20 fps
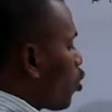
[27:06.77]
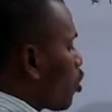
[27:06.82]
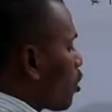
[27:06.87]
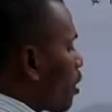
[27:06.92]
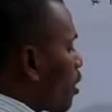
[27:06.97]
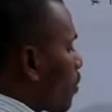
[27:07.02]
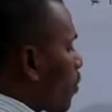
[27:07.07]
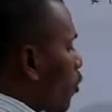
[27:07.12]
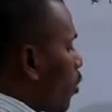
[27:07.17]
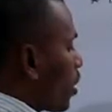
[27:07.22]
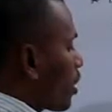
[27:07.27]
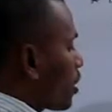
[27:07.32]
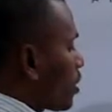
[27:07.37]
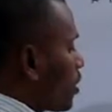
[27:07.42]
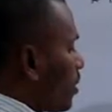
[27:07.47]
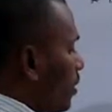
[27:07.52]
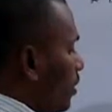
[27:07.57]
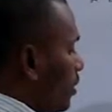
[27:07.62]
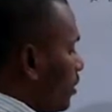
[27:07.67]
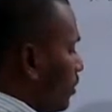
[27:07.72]
total
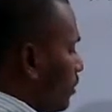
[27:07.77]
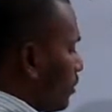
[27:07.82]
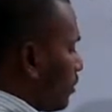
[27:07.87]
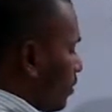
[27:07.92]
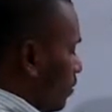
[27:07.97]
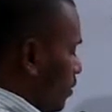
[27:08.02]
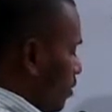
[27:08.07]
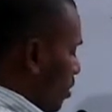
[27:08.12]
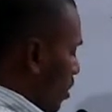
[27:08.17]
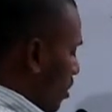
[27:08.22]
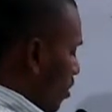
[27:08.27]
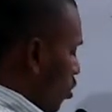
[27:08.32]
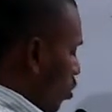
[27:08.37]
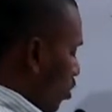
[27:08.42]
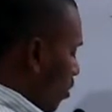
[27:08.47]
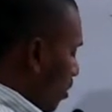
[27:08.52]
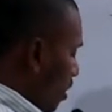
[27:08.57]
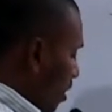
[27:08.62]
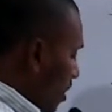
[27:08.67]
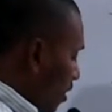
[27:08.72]
production okay no
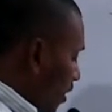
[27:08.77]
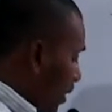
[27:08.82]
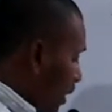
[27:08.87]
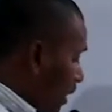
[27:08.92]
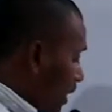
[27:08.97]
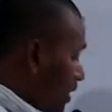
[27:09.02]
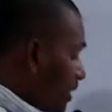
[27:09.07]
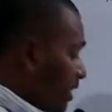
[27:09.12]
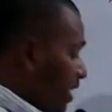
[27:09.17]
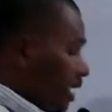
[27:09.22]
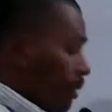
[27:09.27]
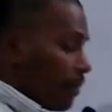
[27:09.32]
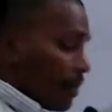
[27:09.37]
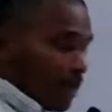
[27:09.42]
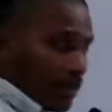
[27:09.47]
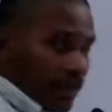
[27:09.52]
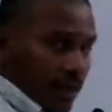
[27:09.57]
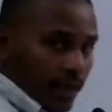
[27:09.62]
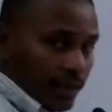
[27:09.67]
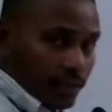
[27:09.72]
no in the same
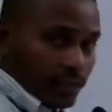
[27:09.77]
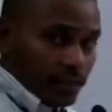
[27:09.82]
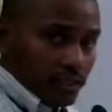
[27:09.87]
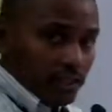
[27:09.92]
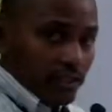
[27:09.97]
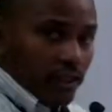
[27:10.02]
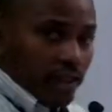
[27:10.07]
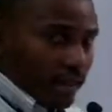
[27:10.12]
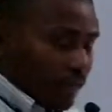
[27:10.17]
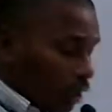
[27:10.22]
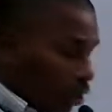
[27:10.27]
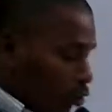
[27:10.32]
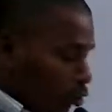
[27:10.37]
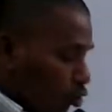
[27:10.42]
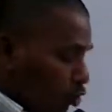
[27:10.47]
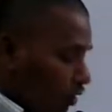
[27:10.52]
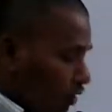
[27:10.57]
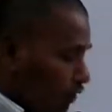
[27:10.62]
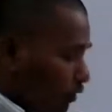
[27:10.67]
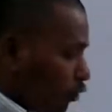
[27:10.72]
year they are In
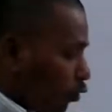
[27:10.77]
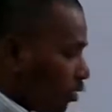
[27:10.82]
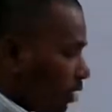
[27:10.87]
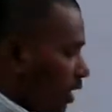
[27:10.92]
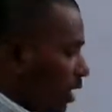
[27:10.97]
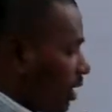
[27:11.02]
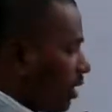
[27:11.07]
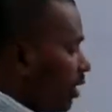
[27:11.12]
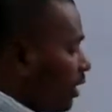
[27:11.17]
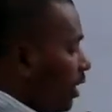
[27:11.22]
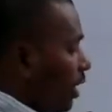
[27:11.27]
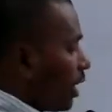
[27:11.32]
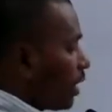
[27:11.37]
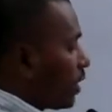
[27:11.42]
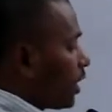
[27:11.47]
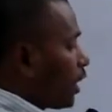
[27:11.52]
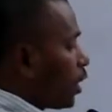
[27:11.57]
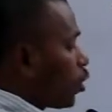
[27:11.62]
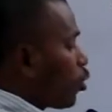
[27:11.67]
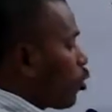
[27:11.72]
2014,
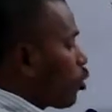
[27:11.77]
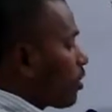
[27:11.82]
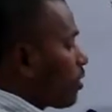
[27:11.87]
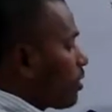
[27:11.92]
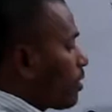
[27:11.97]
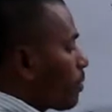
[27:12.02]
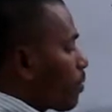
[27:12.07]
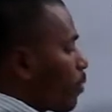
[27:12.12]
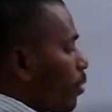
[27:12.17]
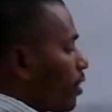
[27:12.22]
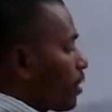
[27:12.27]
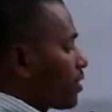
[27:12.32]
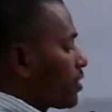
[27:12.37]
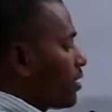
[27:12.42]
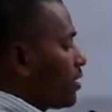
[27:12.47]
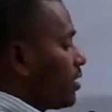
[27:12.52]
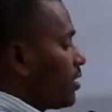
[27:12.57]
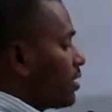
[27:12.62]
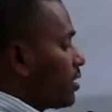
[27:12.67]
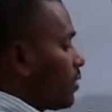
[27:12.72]
the total
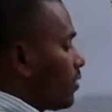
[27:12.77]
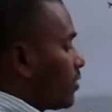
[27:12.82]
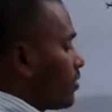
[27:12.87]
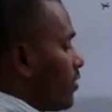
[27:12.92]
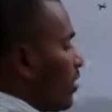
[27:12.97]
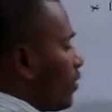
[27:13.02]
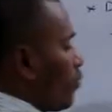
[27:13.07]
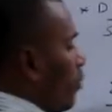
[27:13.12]
production is given as